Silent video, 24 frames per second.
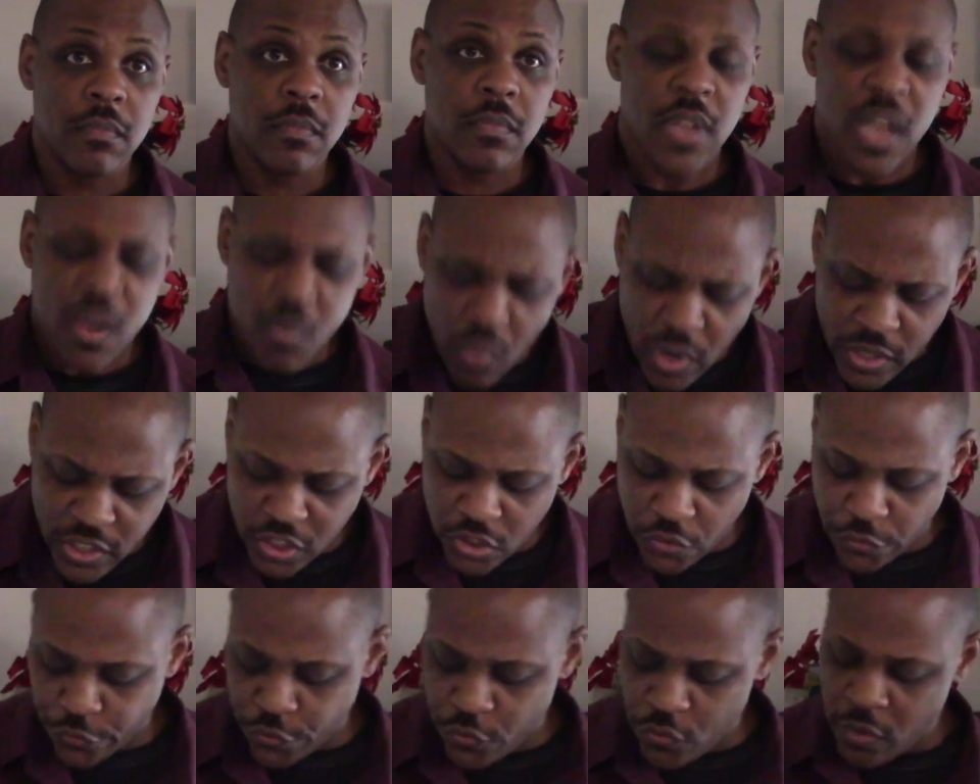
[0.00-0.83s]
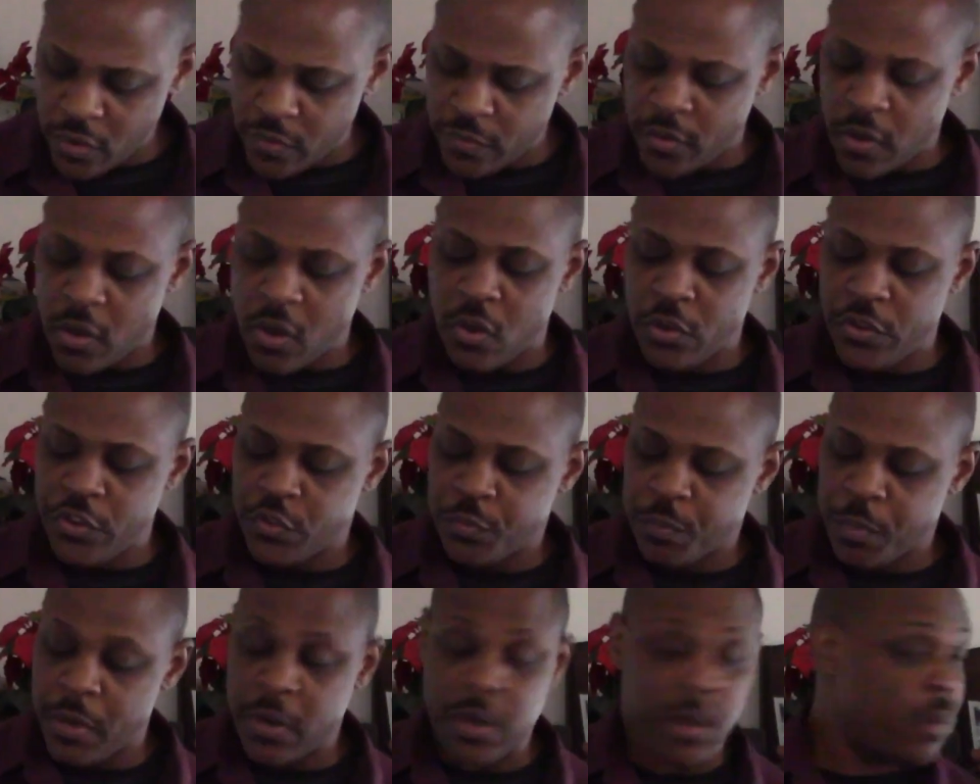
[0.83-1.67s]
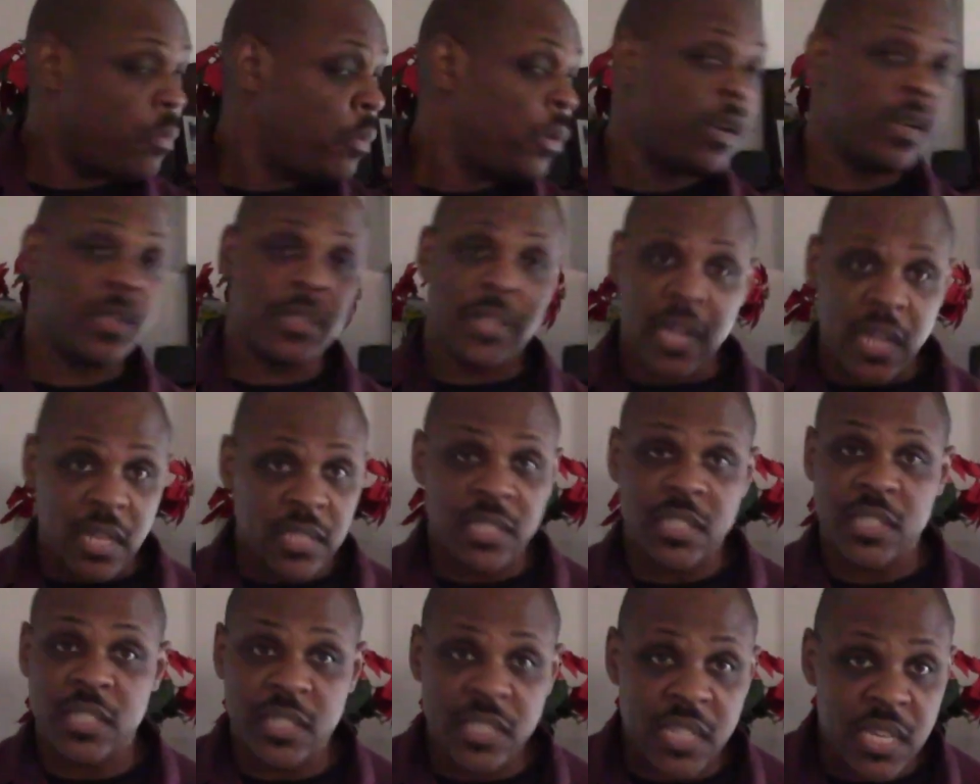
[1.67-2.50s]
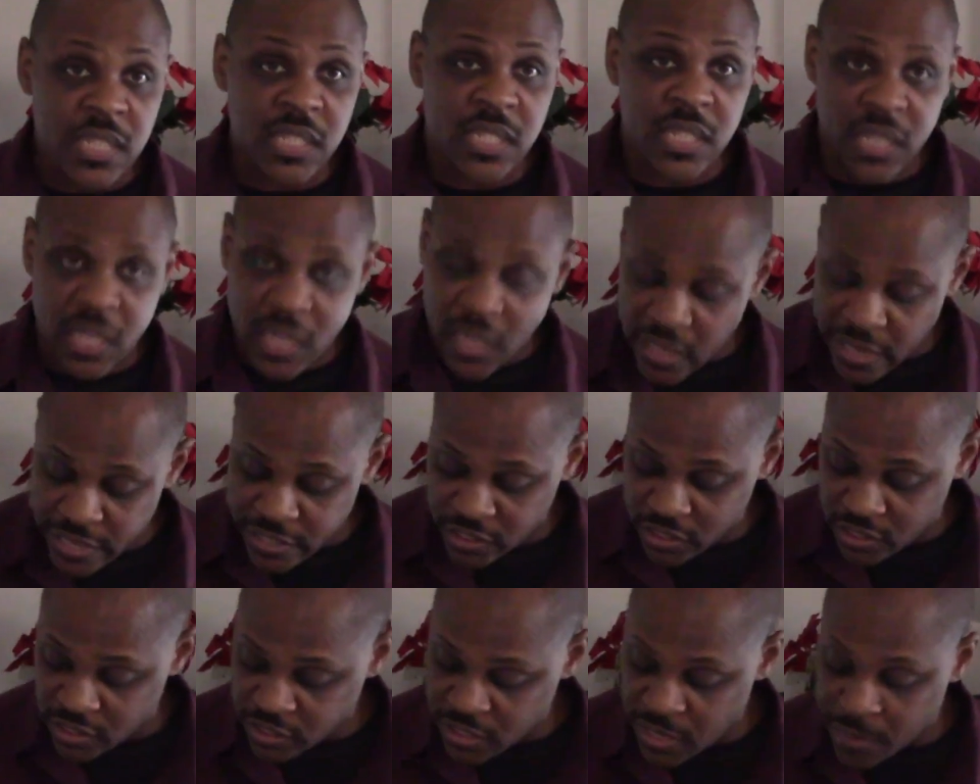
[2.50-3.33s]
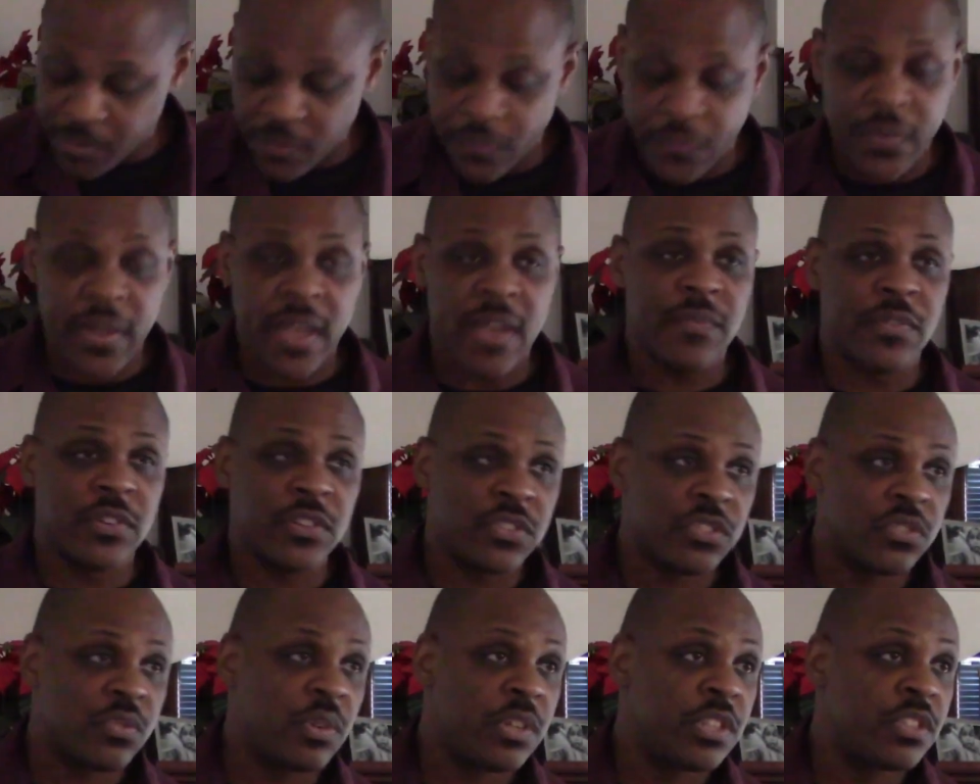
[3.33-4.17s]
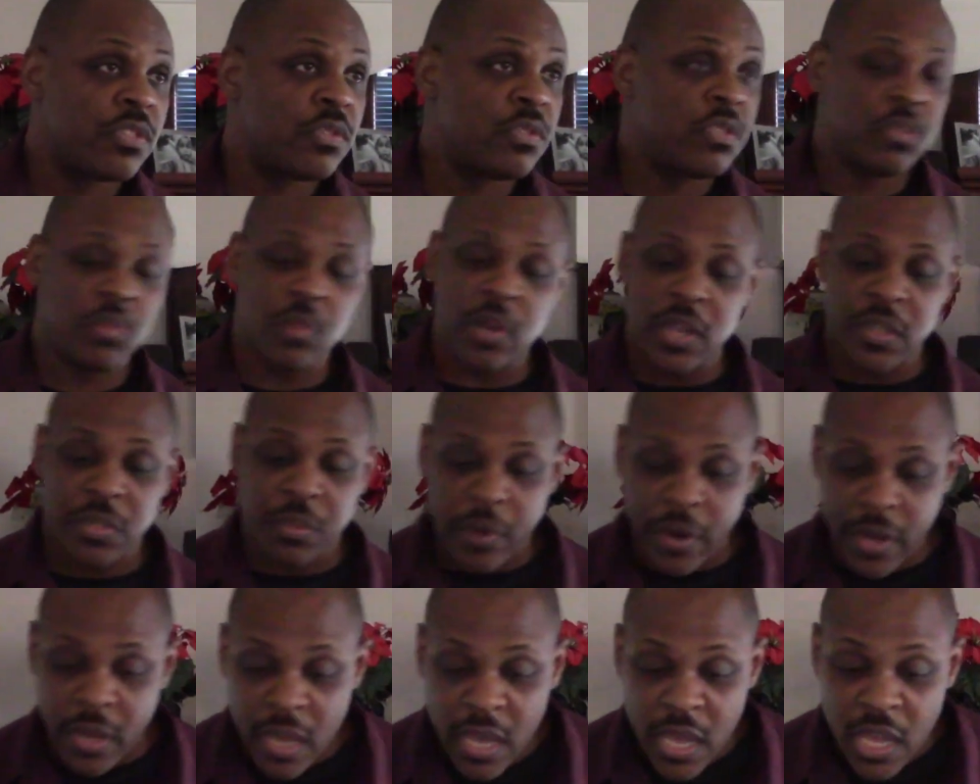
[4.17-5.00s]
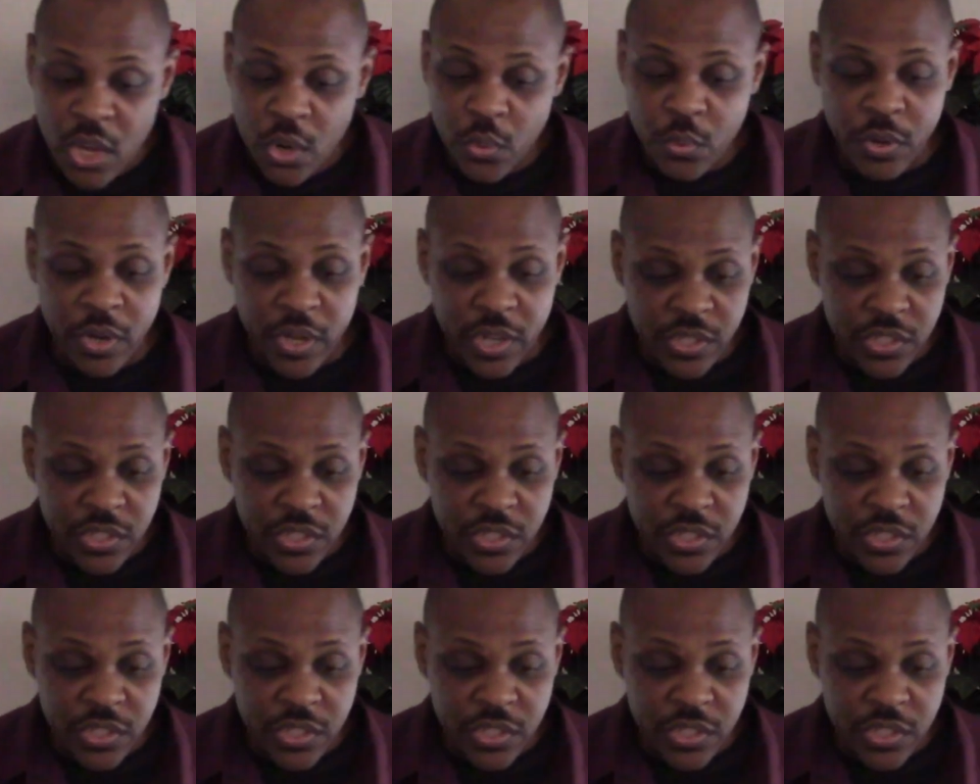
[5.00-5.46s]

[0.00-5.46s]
And what's the fruit of the Holy Spirit? Well, it tells us this in Galatians chapter 5, verses 22 and 23, where it